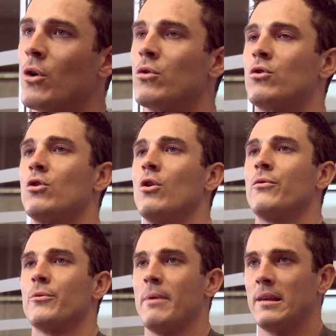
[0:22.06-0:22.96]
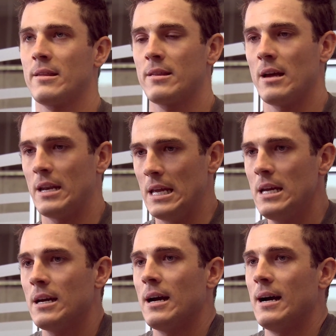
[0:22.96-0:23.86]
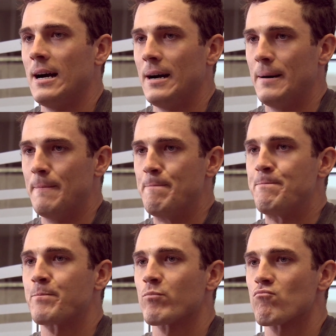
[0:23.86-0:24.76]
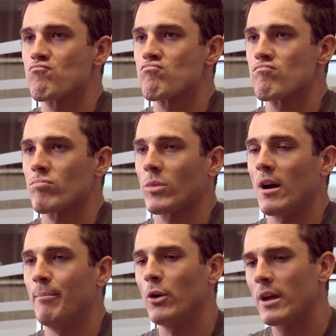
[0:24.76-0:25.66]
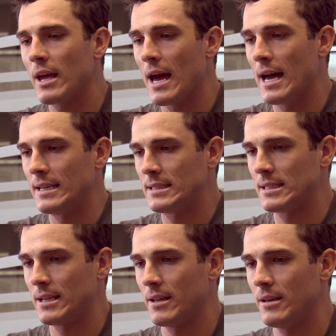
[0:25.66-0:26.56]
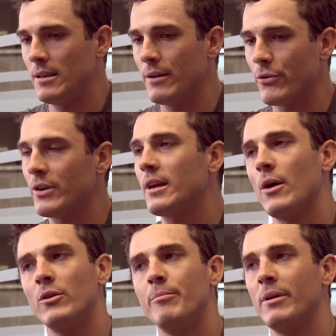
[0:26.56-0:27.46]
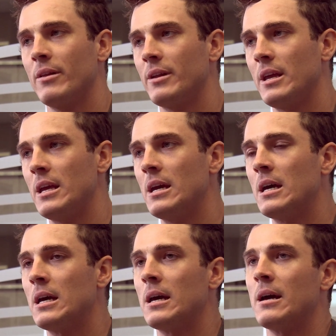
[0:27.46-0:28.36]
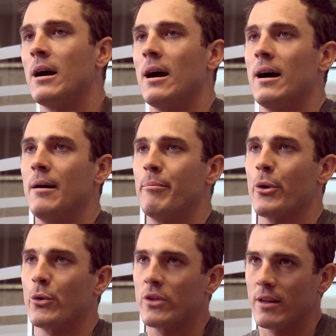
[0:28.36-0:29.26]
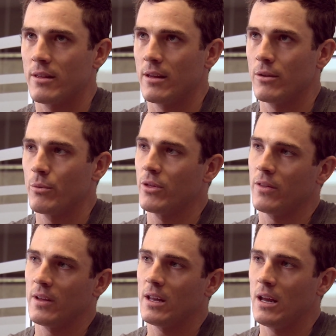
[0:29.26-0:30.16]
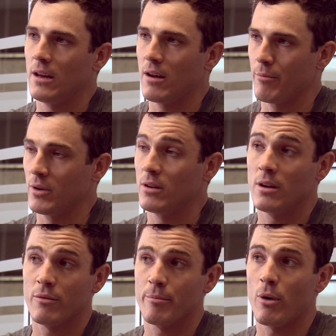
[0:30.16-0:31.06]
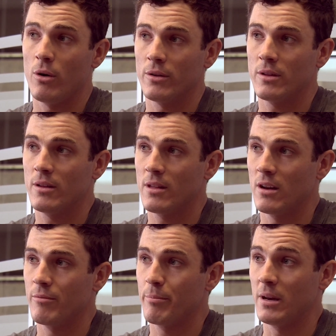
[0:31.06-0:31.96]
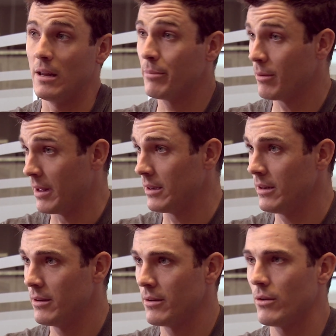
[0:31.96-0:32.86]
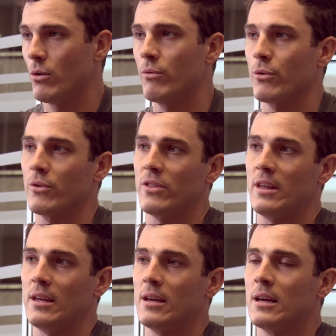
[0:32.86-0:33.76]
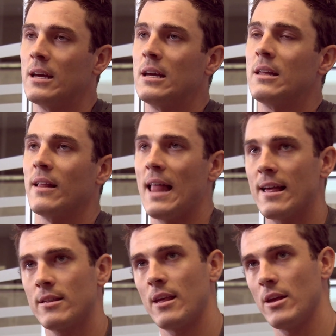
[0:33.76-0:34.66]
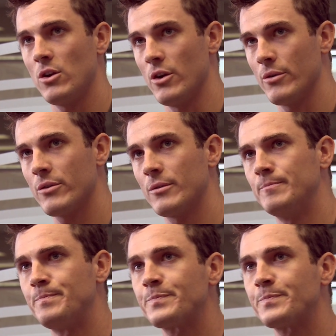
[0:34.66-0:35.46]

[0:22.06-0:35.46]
So, for my study, um, I'm looking at different accountability um, processes within the Canadian government and different policies that have been implemented over the, the last 10 years.